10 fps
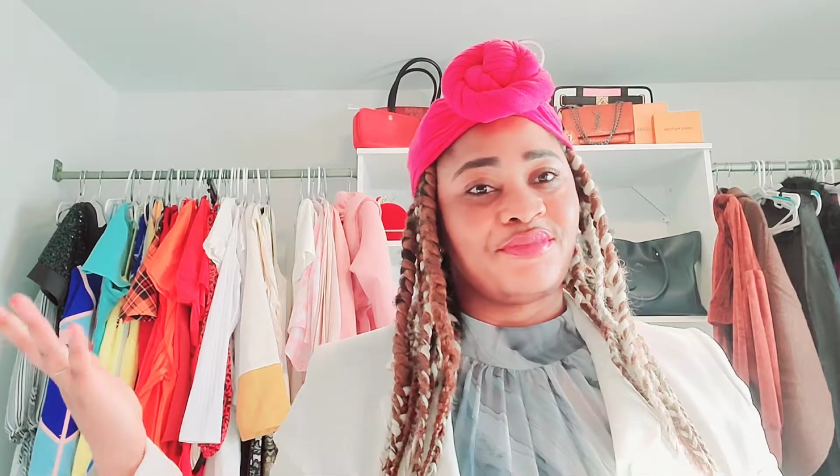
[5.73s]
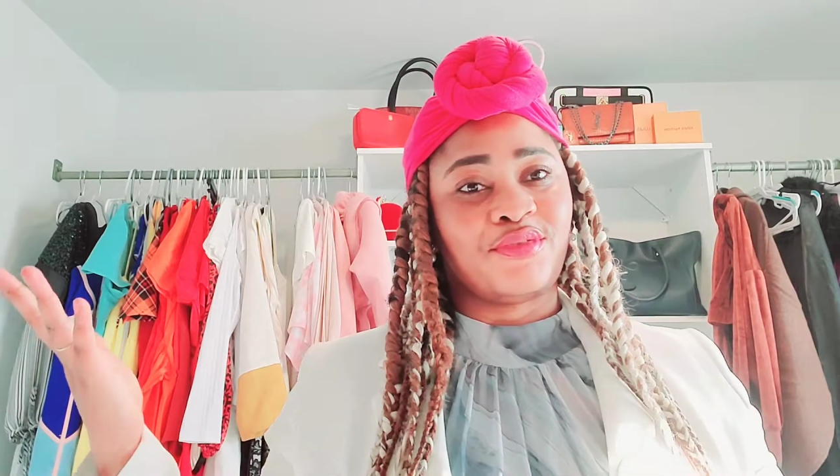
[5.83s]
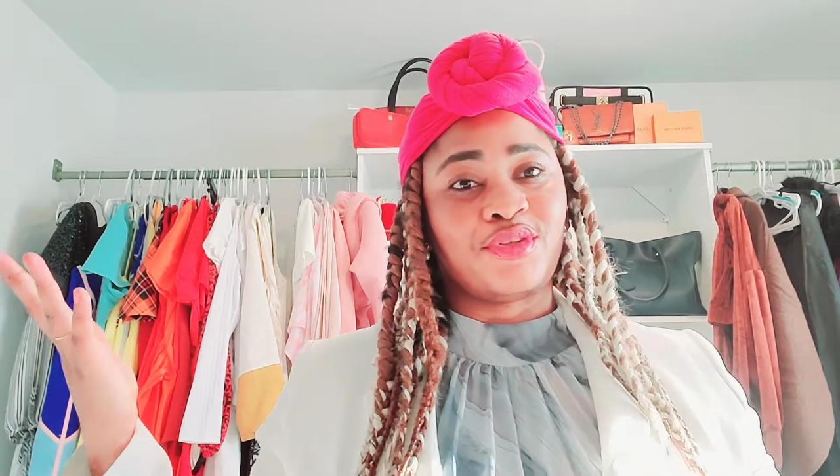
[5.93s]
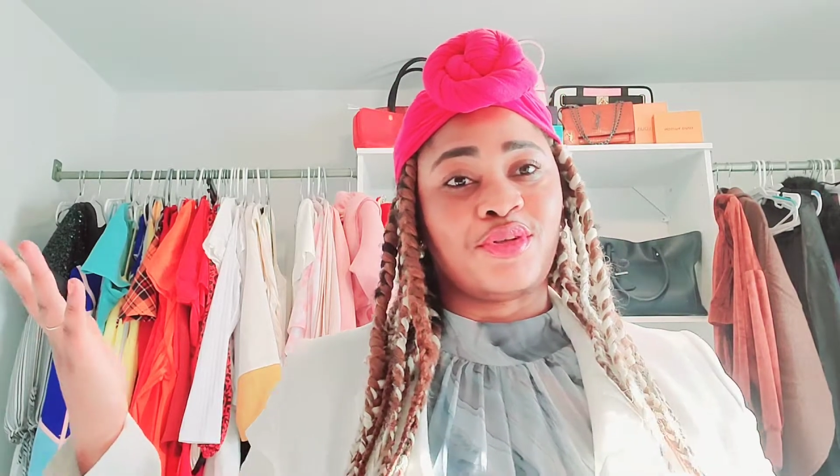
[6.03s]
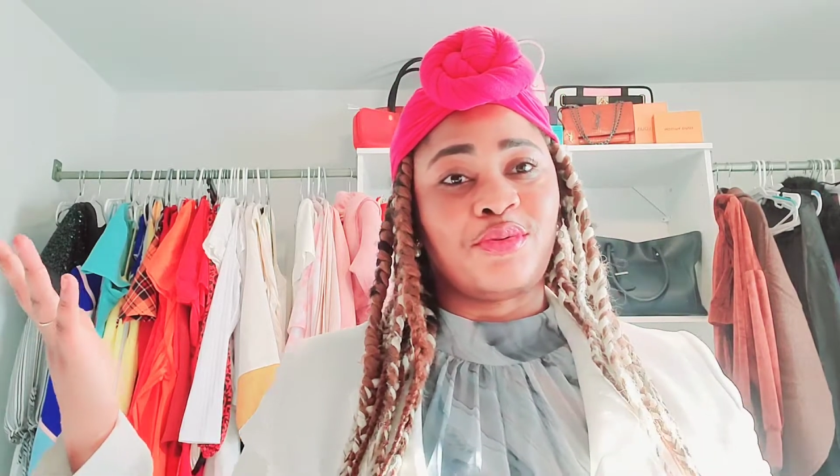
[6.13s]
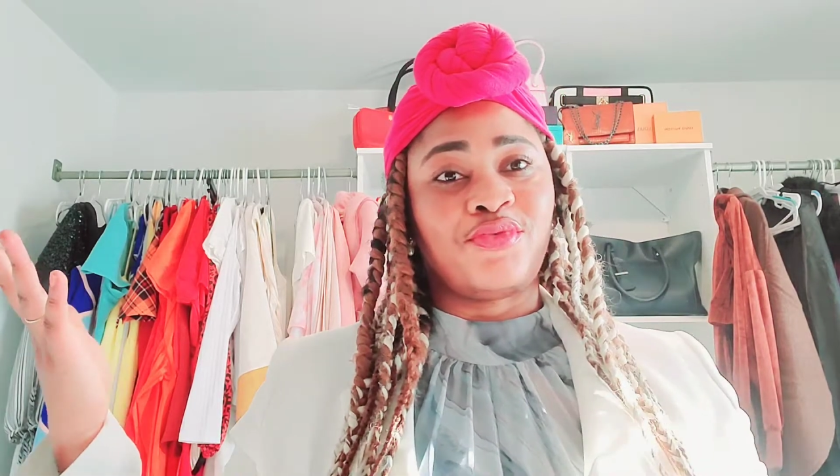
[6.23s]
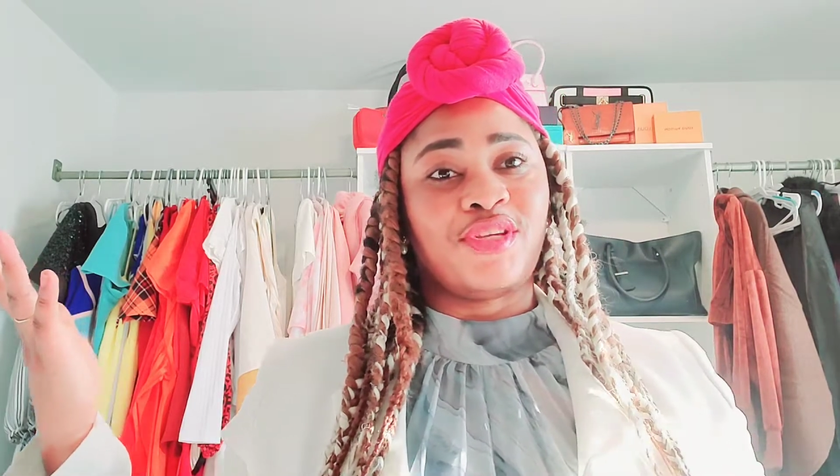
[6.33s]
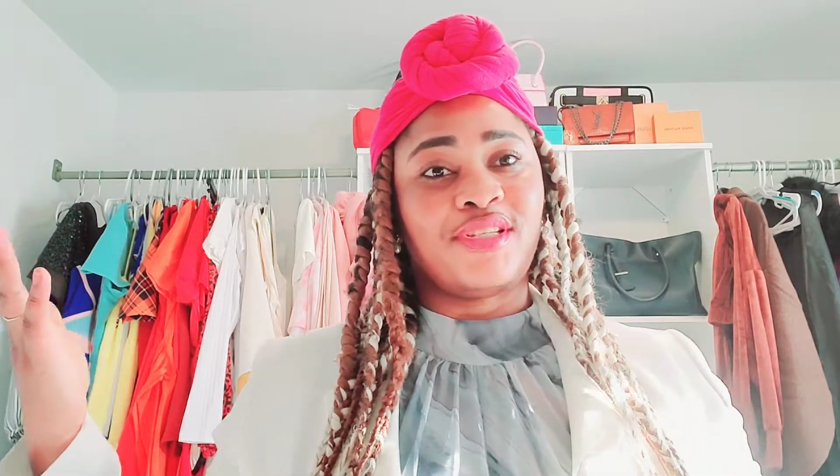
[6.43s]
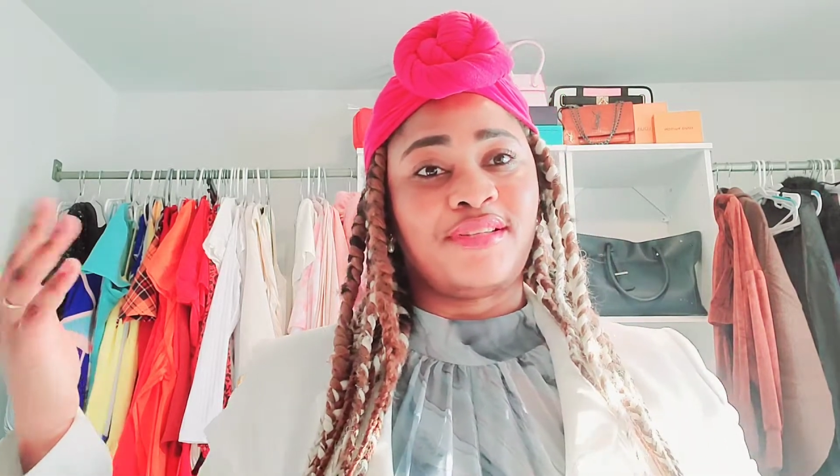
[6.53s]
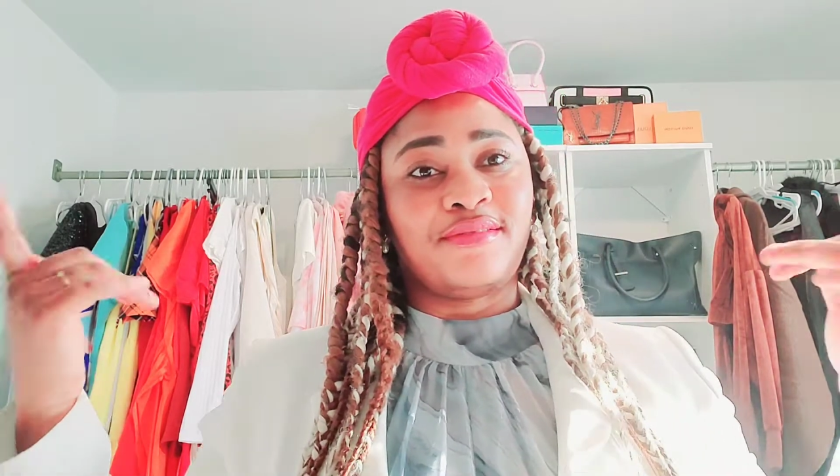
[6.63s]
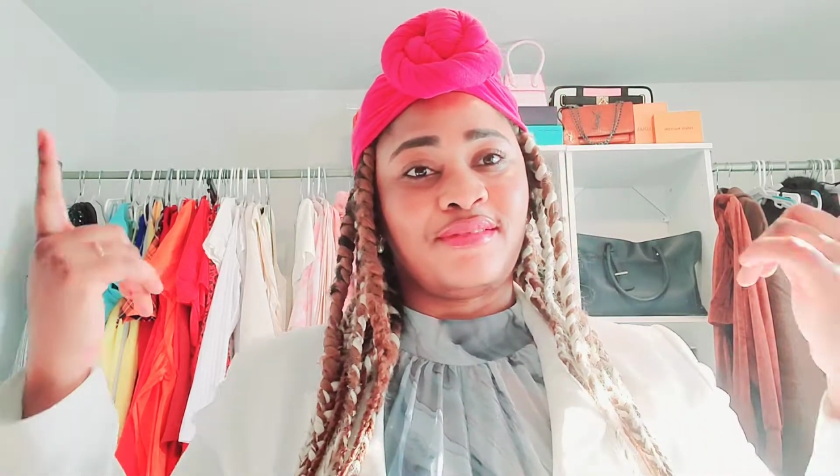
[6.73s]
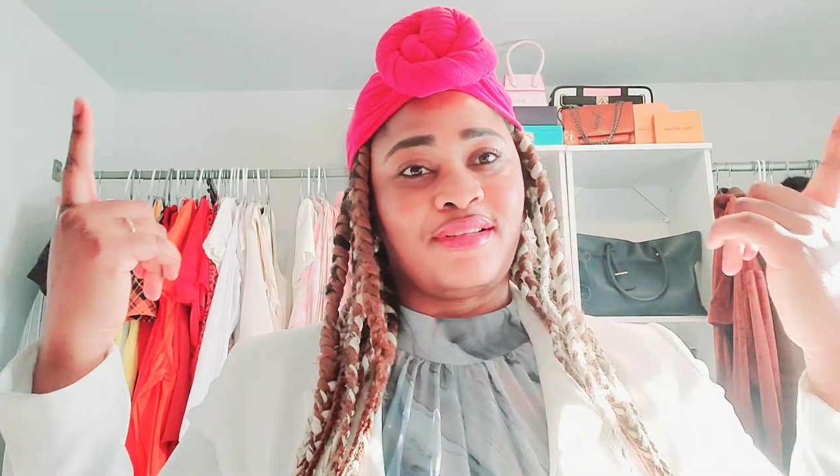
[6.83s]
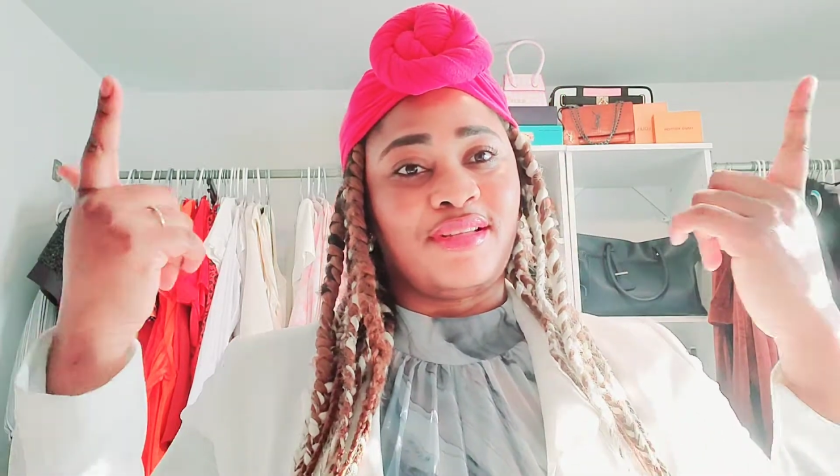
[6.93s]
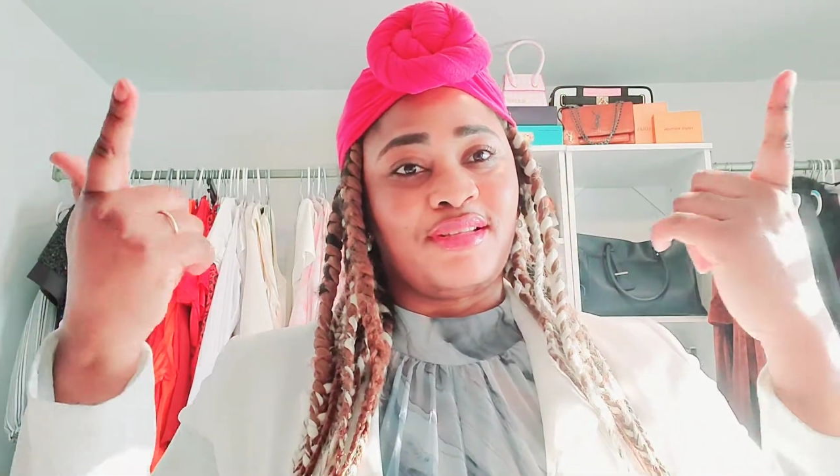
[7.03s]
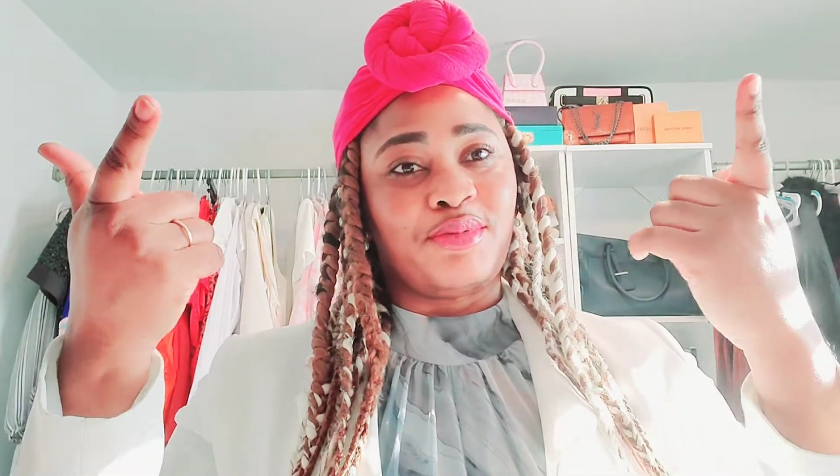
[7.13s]
For some reason,
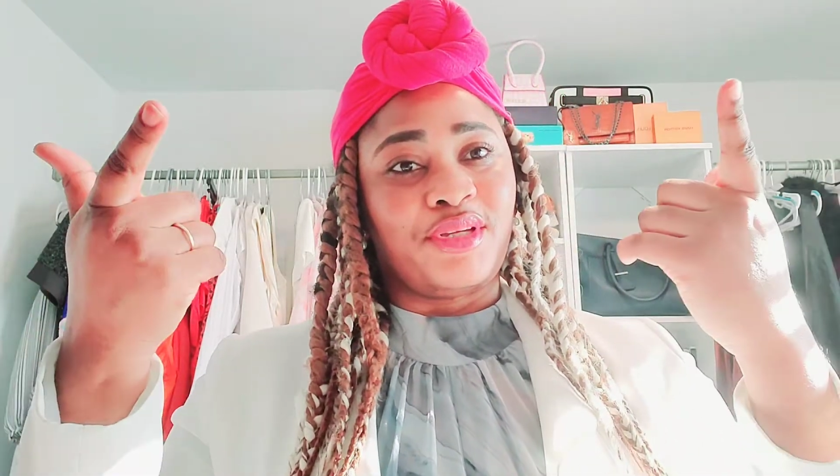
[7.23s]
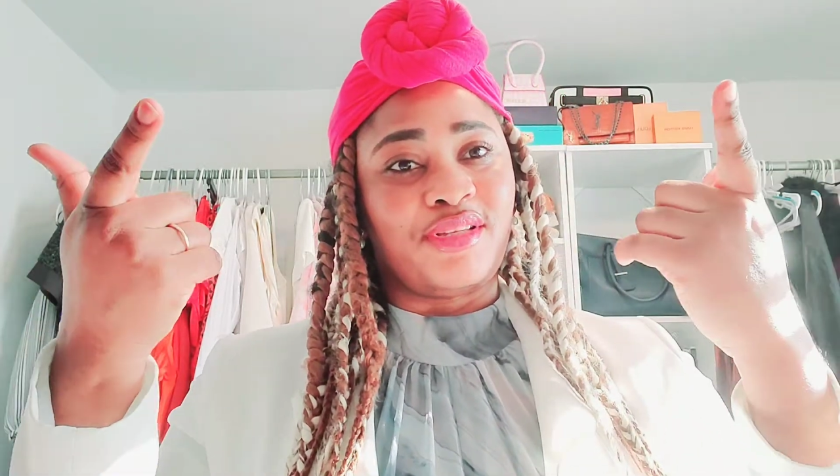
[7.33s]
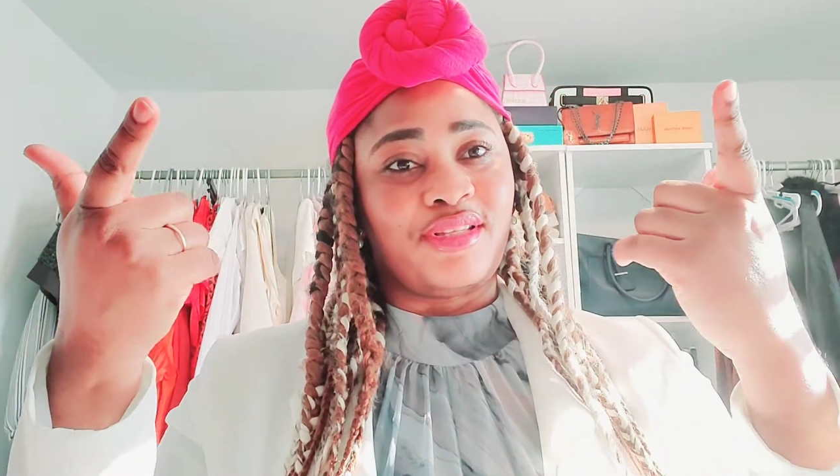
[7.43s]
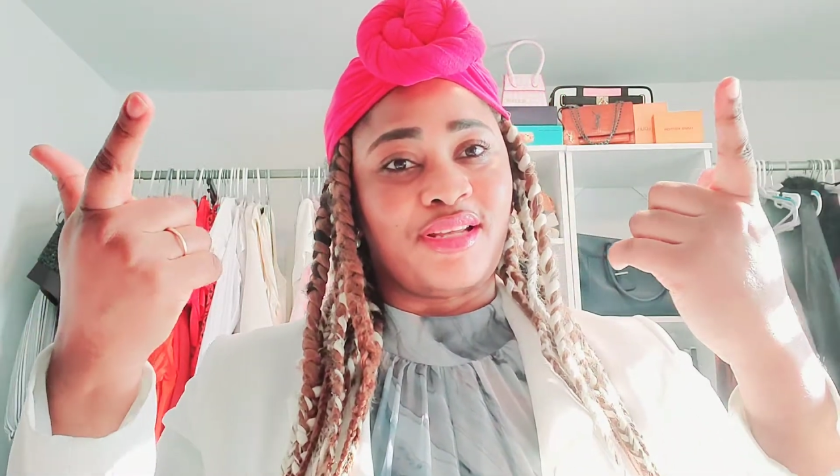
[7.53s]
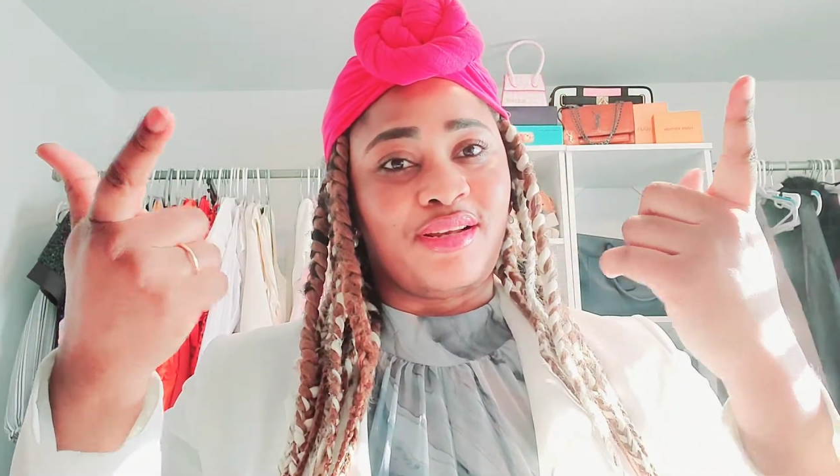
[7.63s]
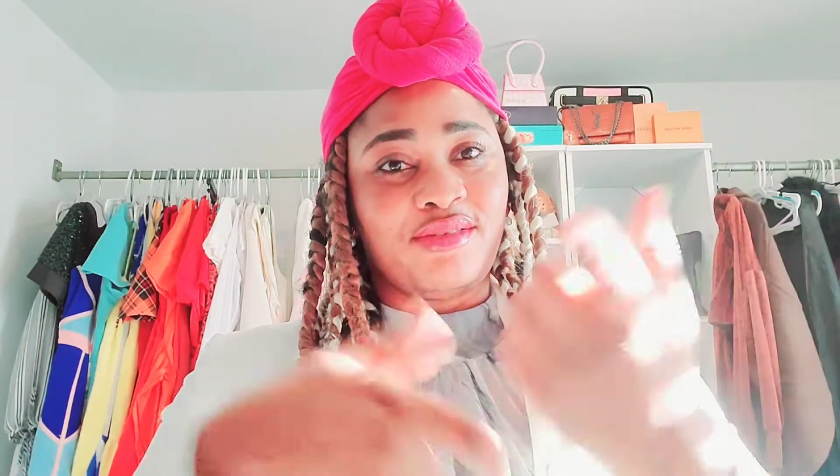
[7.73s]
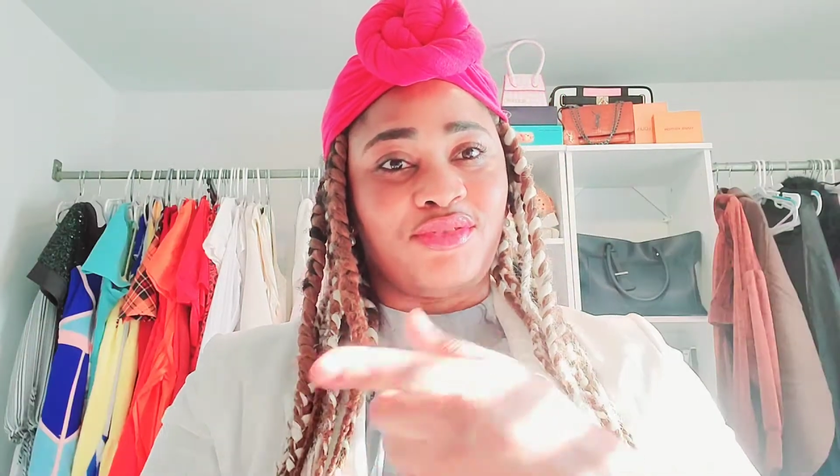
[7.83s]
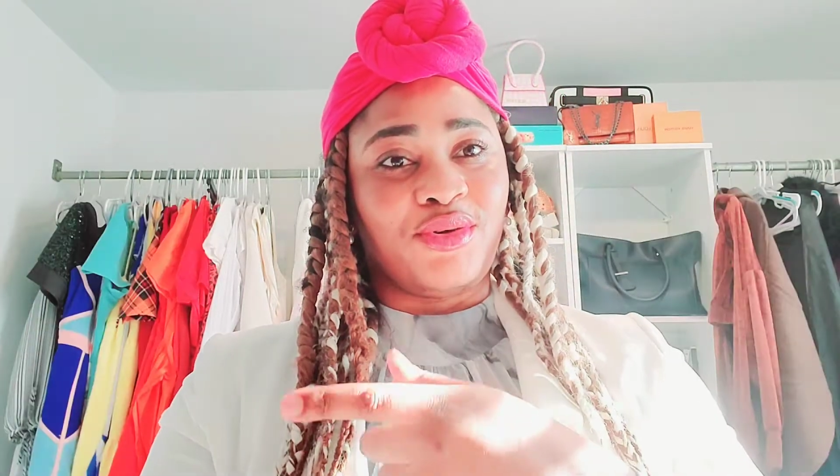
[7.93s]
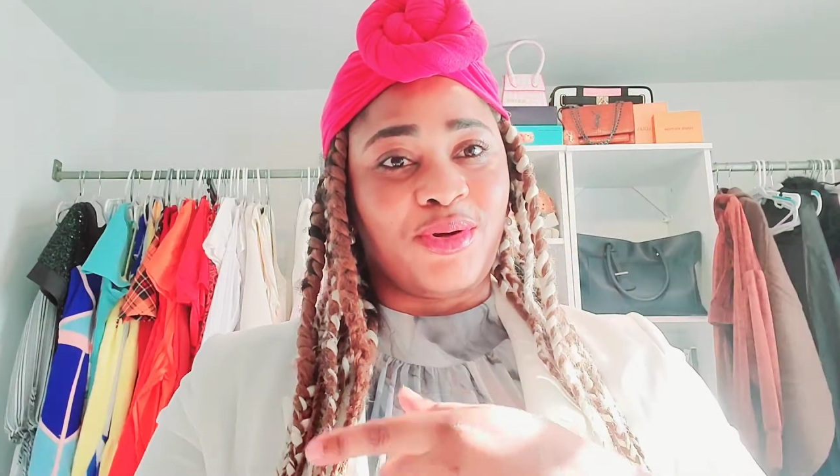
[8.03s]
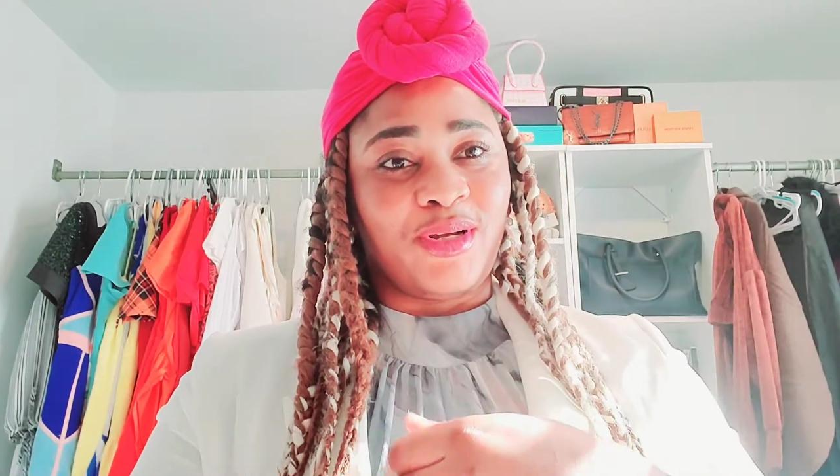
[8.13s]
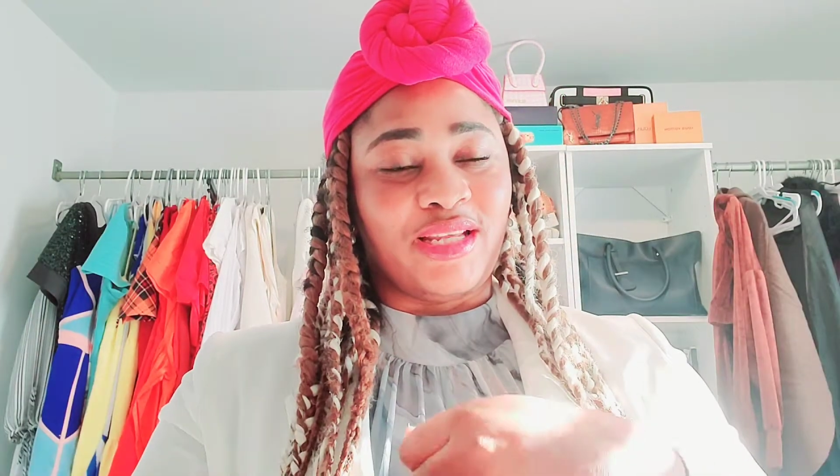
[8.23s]
it's because I love you all.